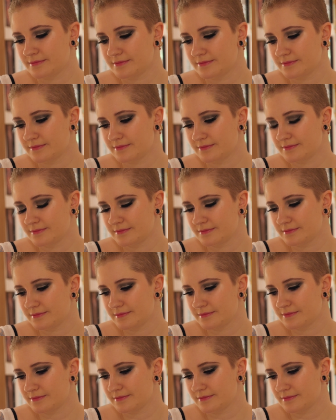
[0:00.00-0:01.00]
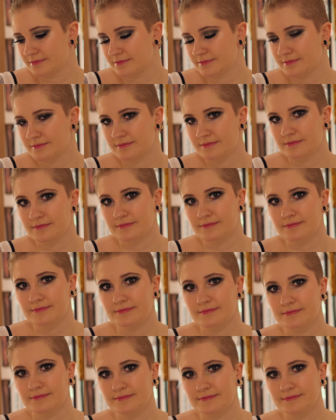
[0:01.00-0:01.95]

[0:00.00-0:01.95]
(no one is talking)